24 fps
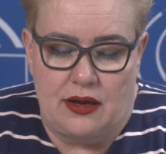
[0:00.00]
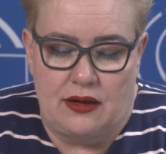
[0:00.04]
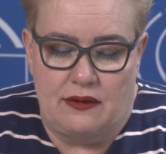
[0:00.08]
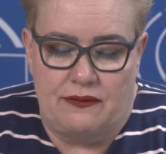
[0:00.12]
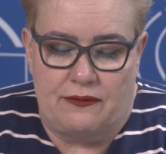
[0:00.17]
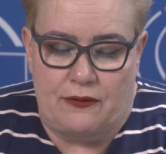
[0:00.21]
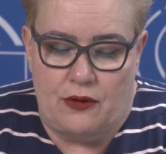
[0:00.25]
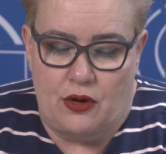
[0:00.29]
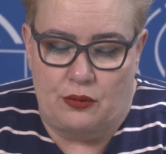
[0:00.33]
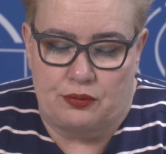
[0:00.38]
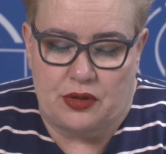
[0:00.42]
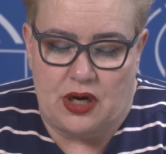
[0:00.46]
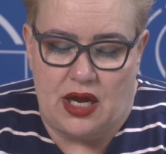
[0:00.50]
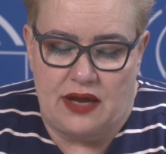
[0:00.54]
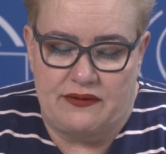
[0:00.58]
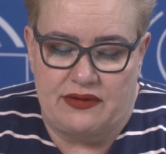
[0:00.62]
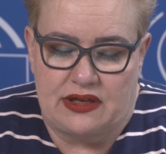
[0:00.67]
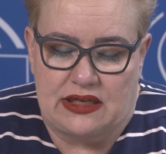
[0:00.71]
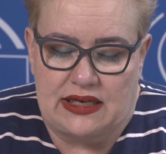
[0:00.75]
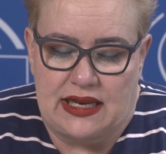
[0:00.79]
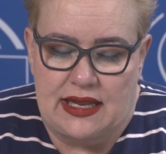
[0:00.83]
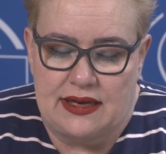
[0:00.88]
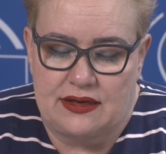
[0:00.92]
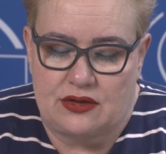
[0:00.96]
for
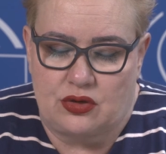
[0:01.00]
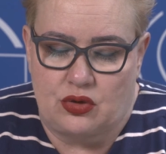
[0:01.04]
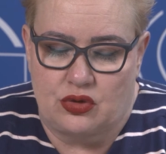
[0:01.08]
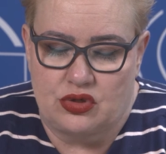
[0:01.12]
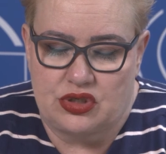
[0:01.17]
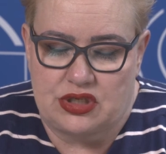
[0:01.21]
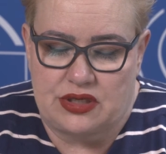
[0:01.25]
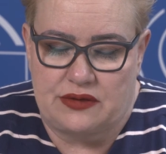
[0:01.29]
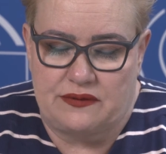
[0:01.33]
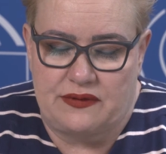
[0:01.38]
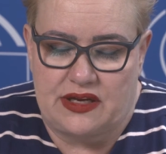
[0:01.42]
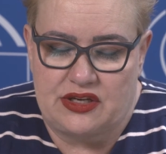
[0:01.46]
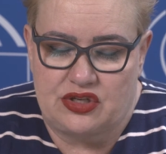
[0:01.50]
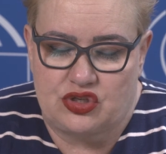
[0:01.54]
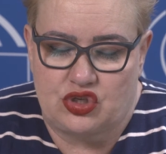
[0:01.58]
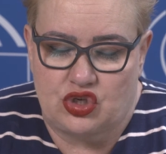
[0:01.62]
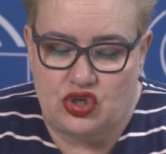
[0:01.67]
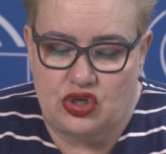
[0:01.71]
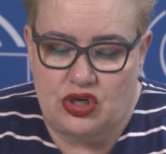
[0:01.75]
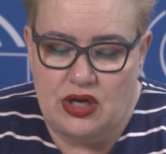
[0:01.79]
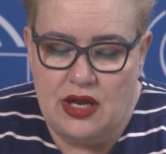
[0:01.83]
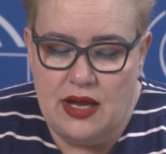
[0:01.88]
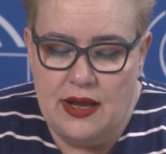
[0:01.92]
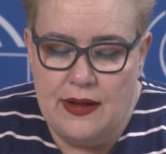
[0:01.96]
private land
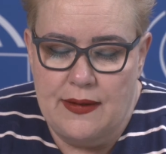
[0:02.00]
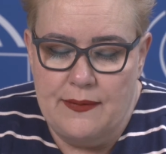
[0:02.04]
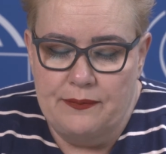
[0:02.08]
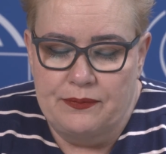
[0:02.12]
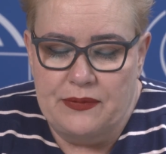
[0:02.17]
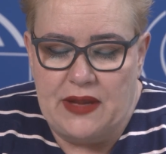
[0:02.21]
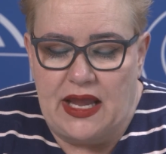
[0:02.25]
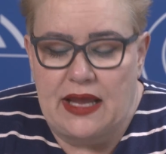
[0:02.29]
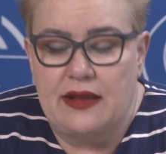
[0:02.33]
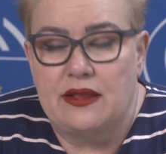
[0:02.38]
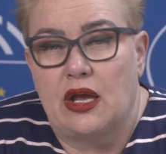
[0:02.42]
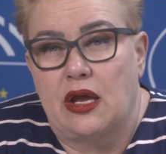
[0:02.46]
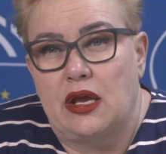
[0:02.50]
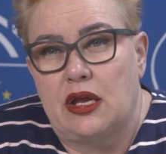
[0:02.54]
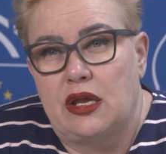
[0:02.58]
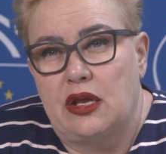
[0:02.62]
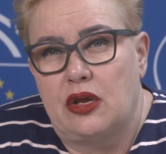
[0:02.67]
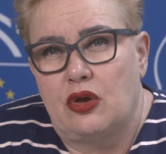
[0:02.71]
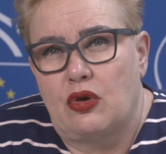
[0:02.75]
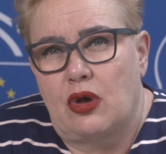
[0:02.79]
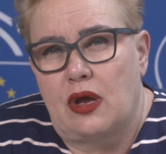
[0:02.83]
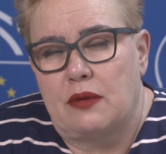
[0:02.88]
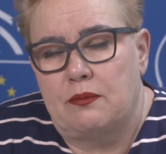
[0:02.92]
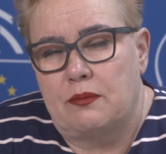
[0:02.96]
conservation in the
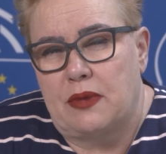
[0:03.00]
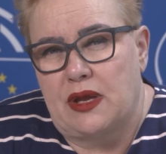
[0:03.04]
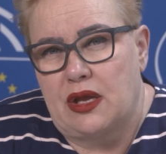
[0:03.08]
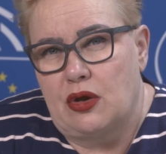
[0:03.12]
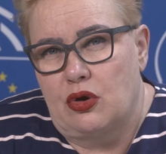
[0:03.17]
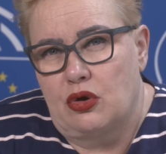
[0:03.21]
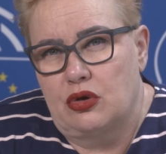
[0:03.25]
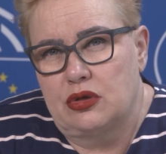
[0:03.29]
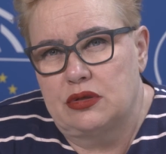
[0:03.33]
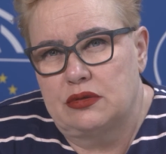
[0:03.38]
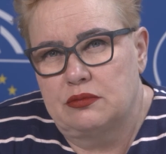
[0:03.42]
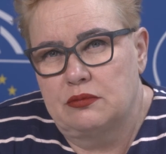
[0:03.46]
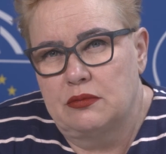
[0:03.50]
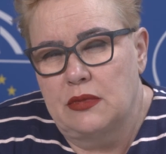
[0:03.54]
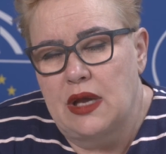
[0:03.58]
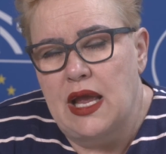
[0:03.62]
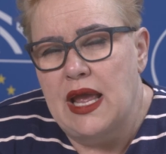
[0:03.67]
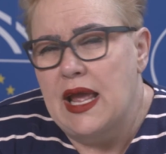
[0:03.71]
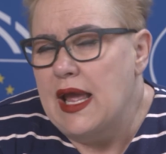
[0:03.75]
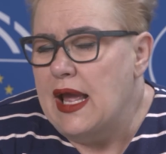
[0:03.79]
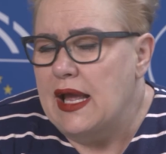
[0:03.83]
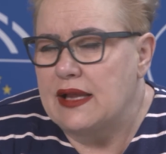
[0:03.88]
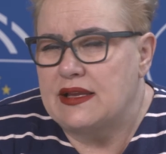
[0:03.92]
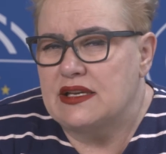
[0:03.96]
EU and beyond.
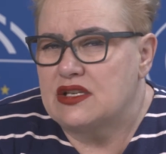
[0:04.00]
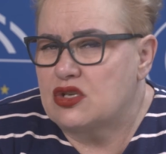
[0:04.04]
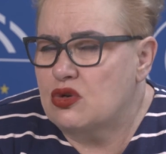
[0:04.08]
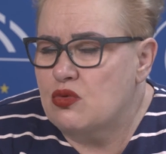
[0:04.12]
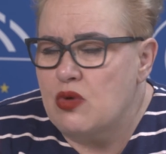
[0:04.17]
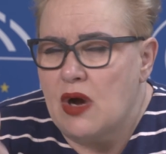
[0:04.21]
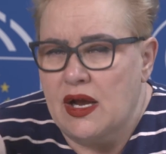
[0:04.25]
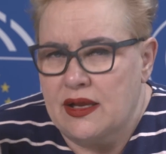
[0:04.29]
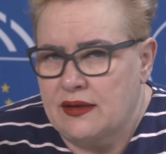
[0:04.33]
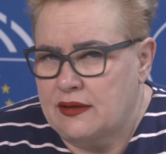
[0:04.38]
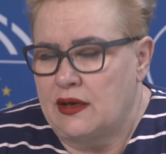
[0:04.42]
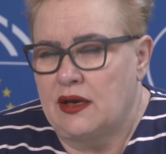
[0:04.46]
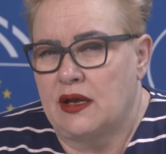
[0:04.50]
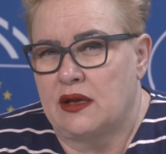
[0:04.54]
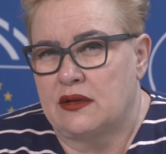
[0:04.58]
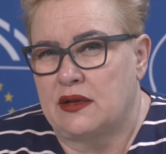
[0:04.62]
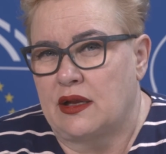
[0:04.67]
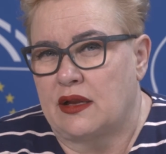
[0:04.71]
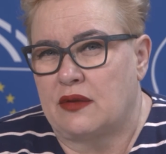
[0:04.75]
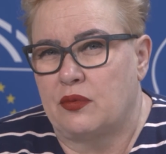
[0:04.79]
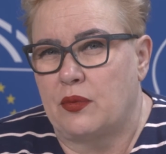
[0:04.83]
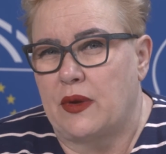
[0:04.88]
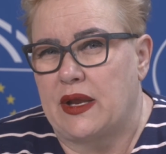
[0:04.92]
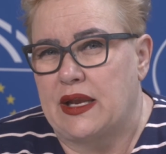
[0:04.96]
It is quite clear
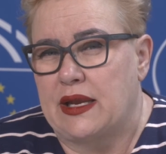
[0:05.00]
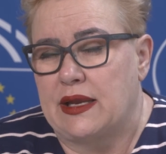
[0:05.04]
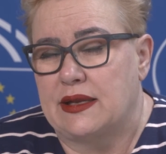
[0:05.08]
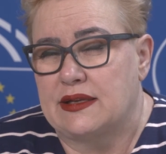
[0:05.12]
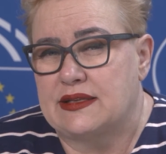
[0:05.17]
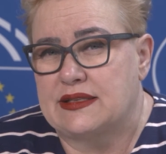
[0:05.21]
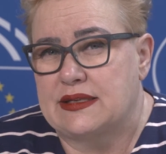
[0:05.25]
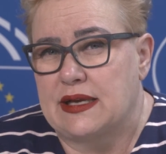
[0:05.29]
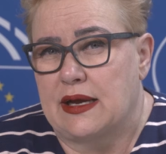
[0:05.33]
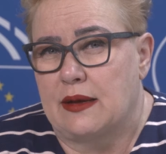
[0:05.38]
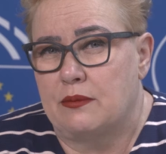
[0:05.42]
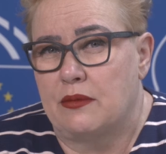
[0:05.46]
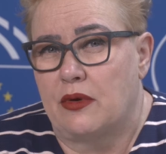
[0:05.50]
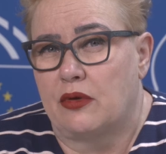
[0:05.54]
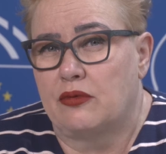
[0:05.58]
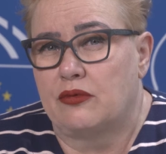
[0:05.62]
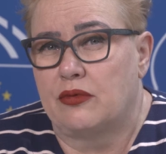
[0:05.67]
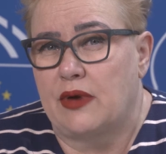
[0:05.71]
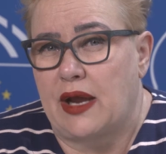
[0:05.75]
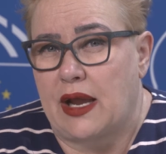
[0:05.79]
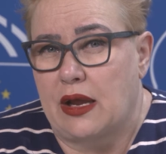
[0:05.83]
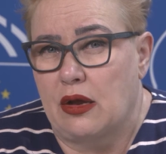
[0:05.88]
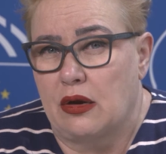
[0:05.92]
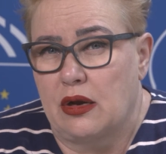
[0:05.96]
that we need some
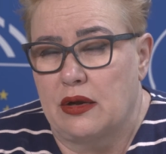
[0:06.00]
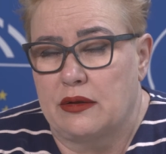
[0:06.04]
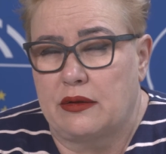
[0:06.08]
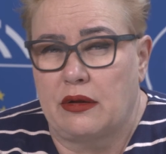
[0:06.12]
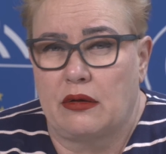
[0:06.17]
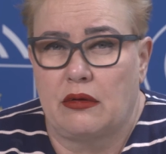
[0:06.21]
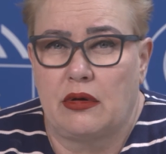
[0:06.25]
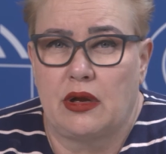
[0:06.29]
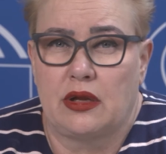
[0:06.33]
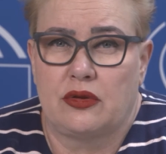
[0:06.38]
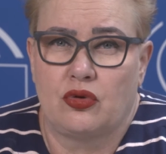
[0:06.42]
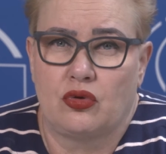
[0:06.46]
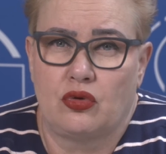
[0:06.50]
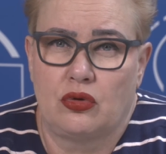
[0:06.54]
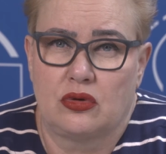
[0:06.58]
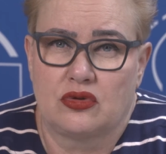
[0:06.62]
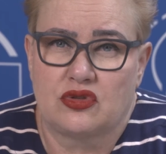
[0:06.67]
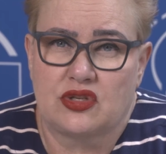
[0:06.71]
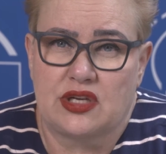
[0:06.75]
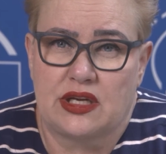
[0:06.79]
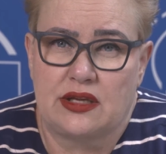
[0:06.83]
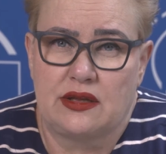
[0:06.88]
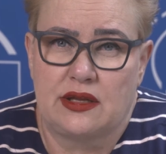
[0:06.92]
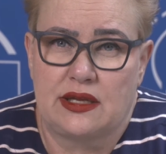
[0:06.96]
regulatory
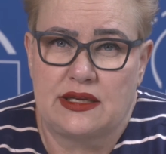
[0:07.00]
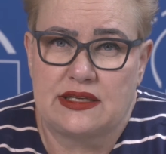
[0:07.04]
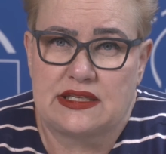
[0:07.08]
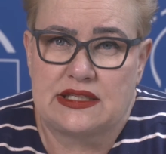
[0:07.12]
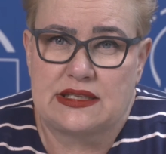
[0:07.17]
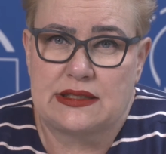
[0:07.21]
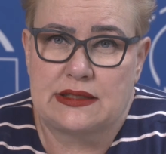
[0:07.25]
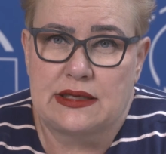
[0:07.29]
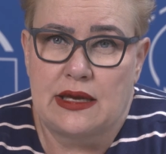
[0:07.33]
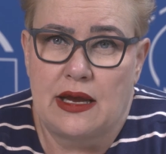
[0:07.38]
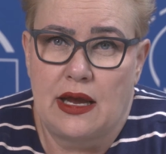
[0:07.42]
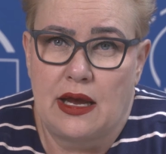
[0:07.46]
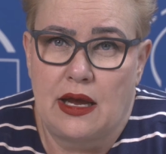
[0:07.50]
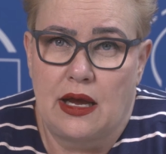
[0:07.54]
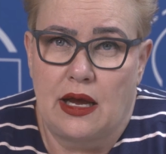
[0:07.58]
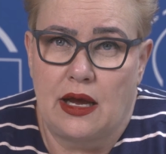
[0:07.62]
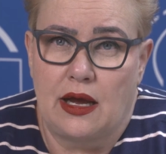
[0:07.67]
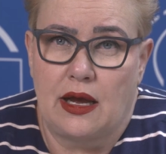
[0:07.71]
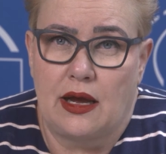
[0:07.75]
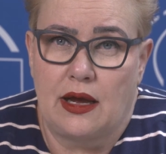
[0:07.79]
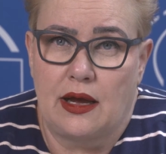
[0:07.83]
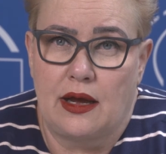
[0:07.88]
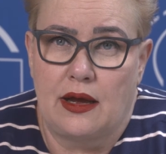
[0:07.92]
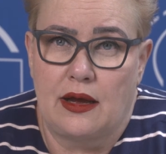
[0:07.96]
tools in this
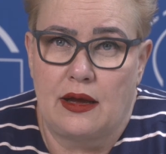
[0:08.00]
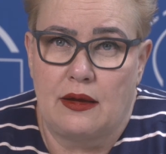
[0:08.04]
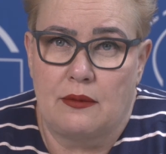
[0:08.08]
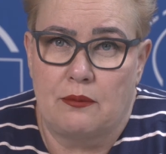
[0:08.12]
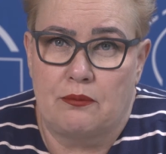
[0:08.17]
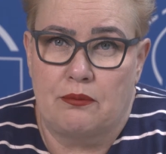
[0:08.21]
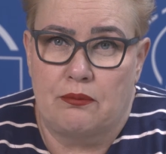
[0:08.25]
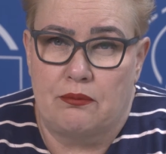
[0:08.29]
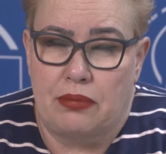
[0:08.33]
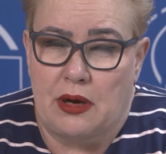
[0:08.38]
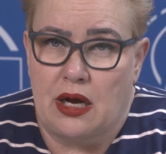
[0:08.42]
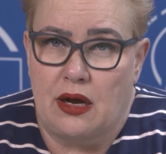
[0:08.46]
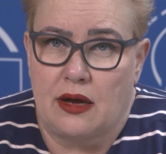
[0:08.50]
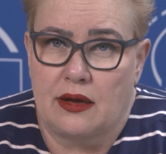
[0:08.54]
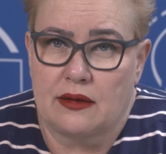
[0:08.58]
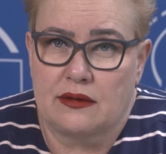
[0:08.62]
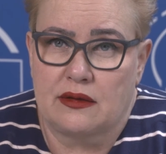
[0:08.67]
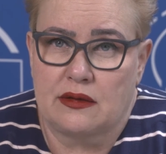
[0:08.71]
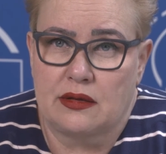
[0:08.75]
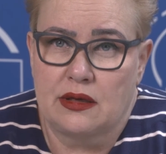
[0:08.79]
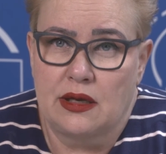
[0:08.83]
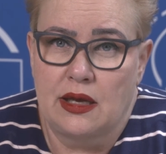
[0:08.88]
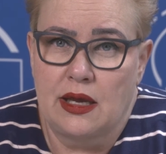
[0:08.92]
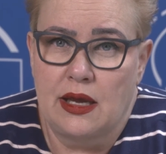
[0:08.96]

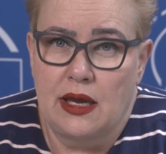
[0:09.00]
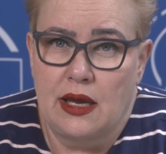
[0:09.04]
part,